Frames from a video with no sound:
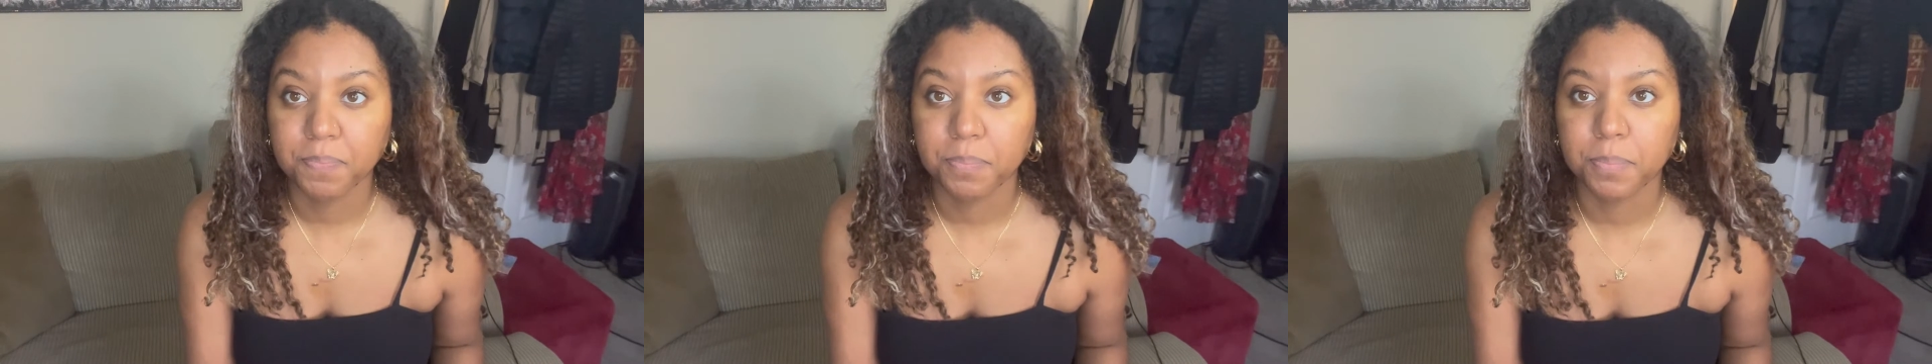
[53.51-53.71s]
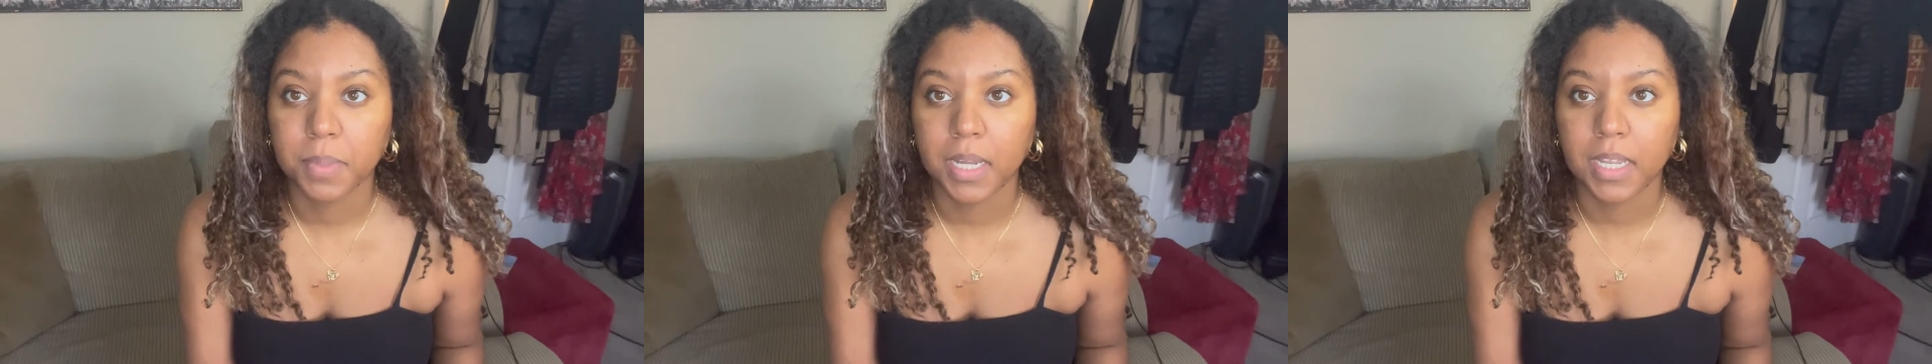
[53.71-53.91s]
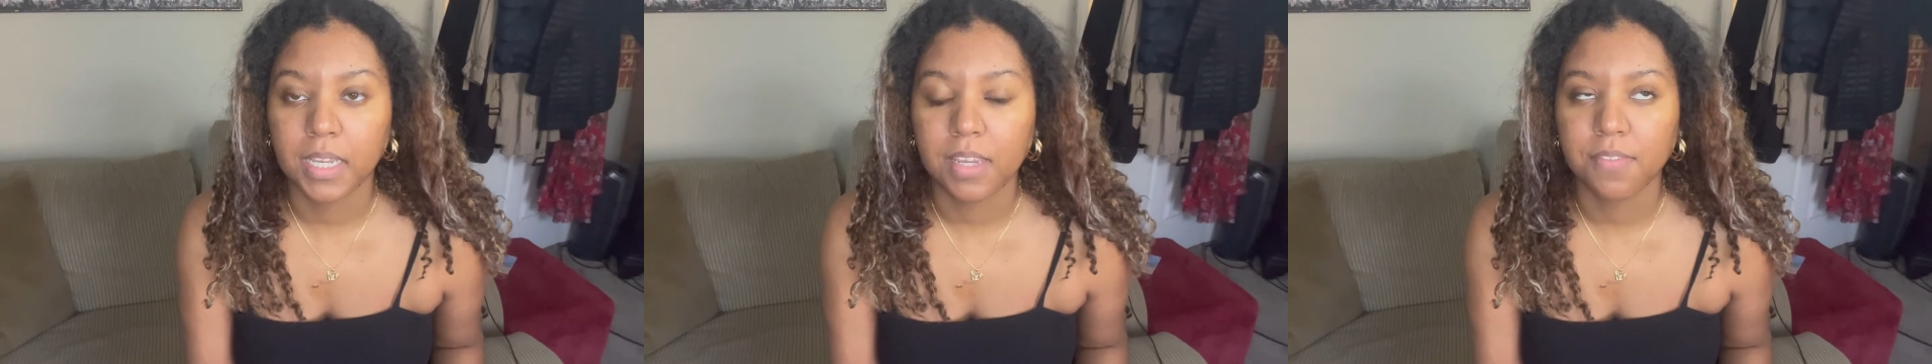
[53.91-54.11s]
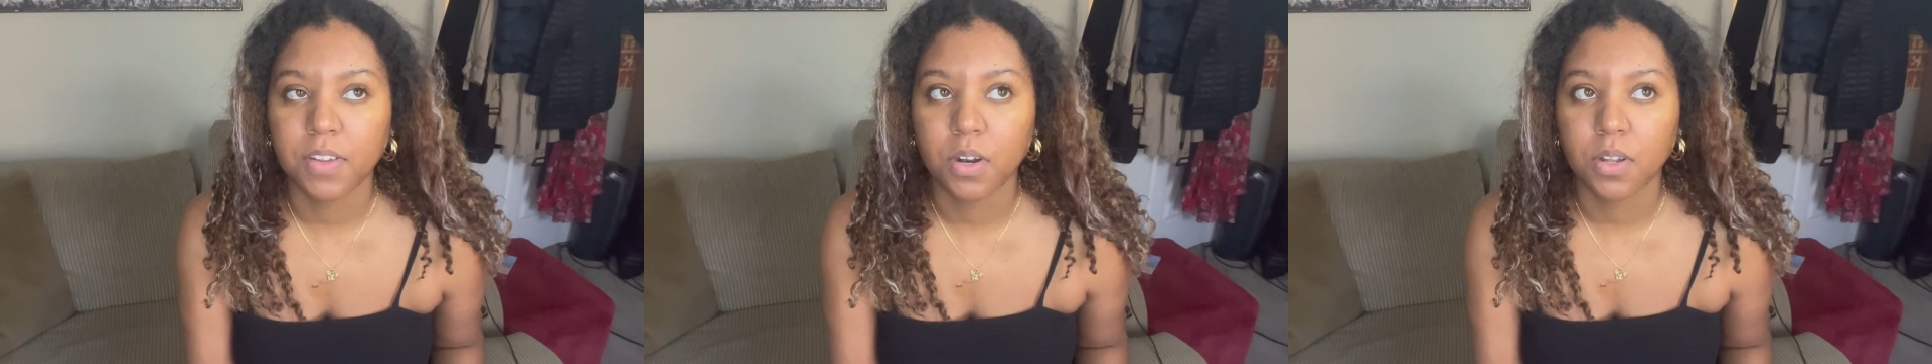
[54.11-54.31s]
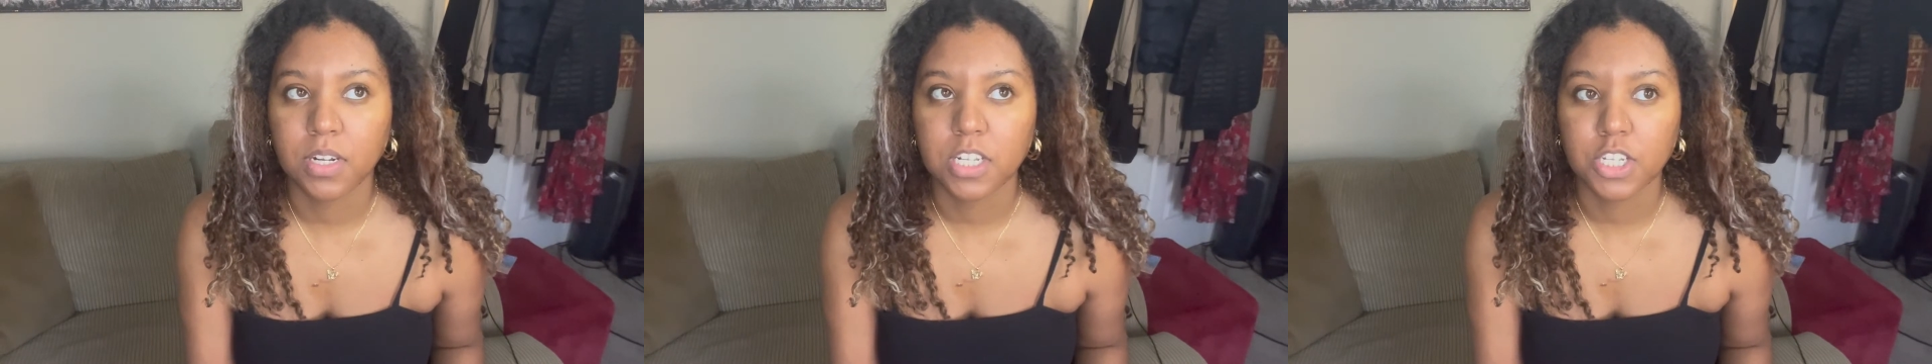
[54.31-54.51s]
But even
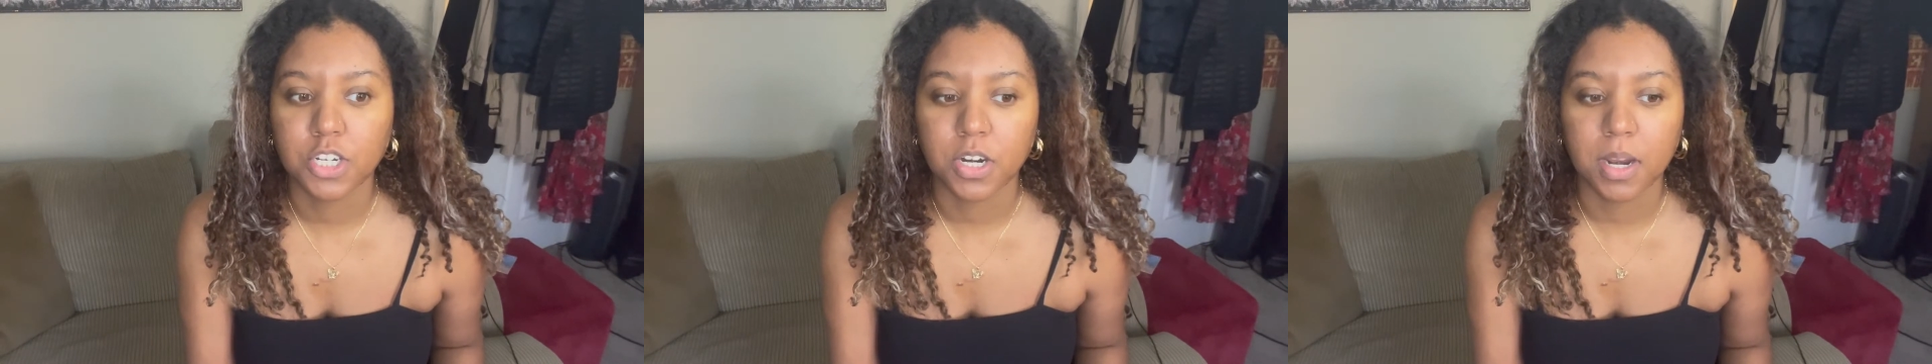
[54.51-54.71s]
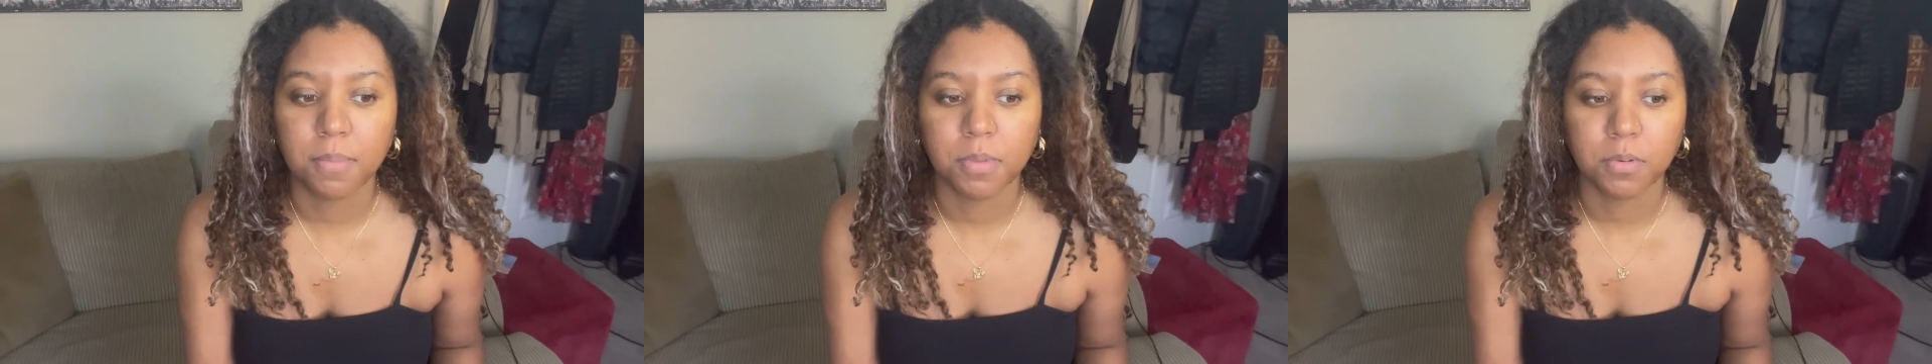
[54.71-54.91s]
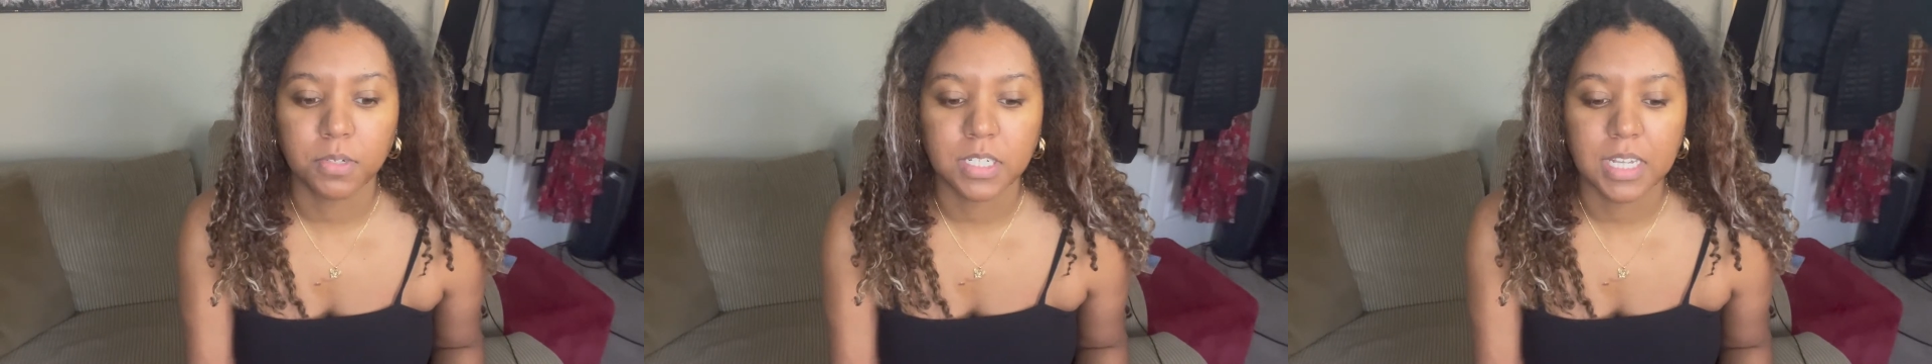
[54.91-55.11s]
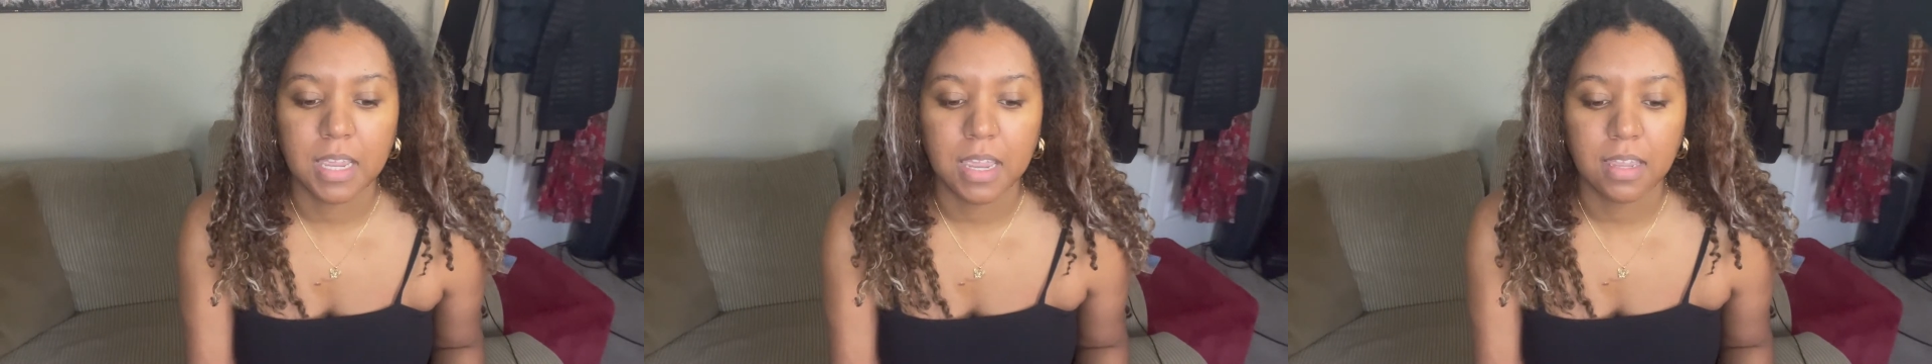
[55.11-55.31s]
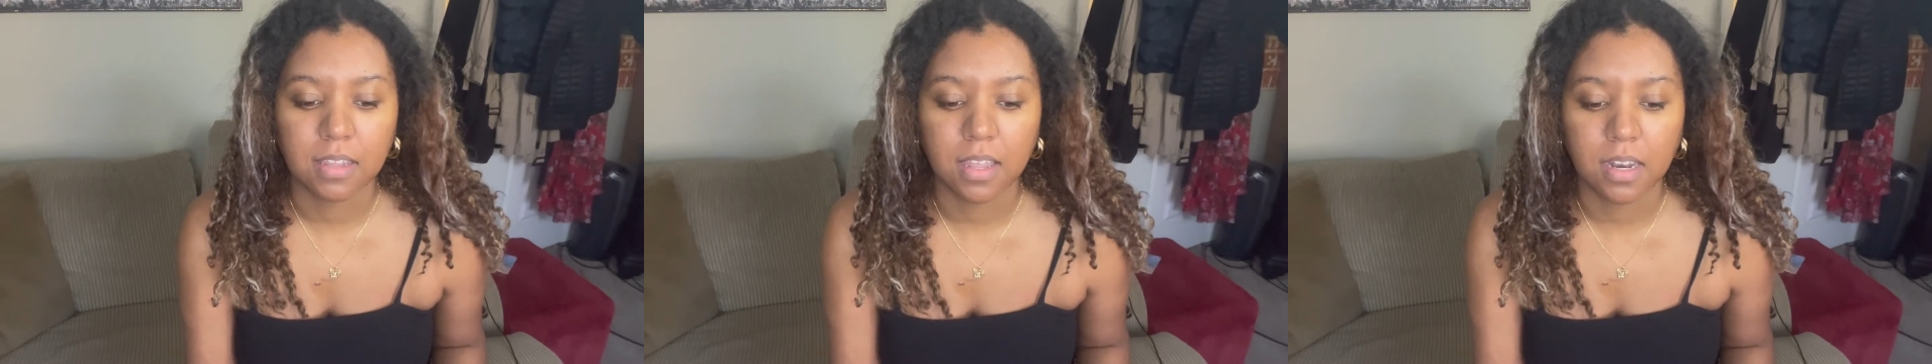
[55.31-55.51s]
on Instagram, they were
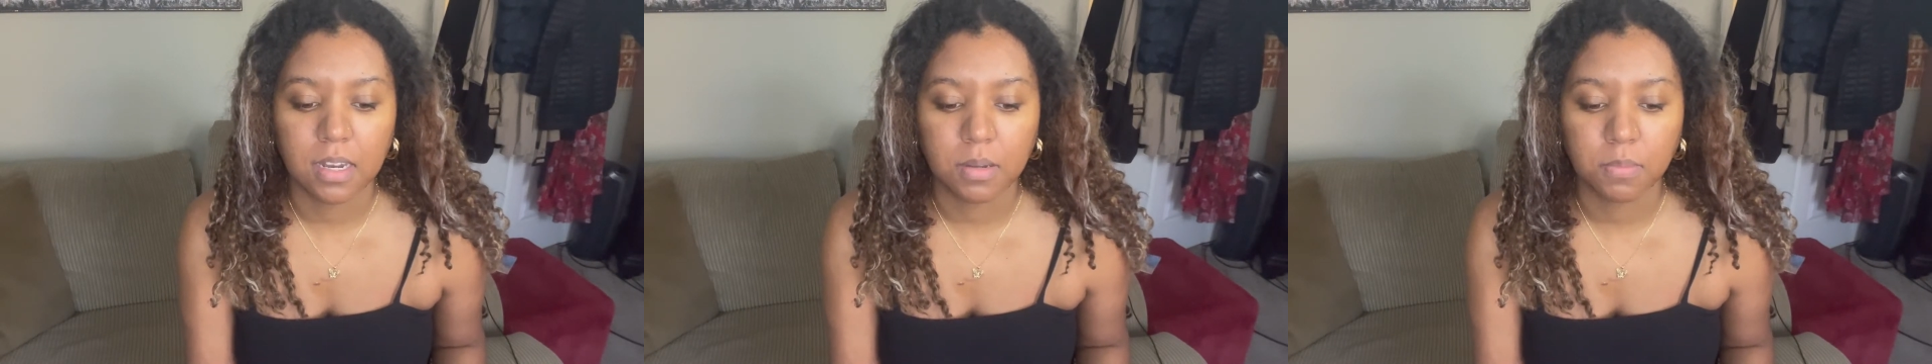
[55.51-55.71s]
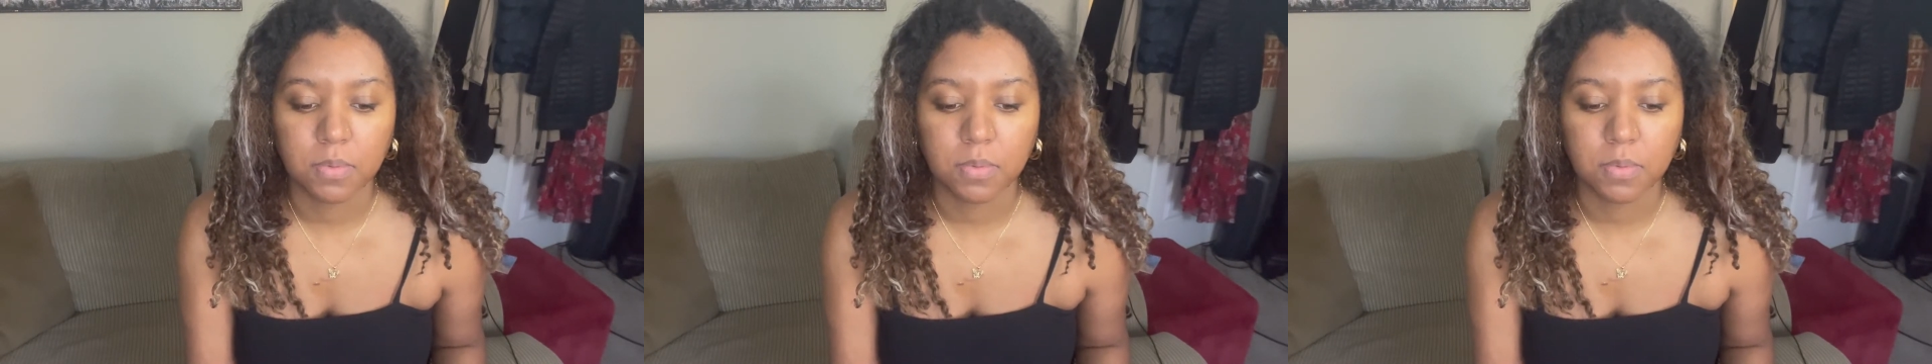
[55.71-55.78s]
saying that it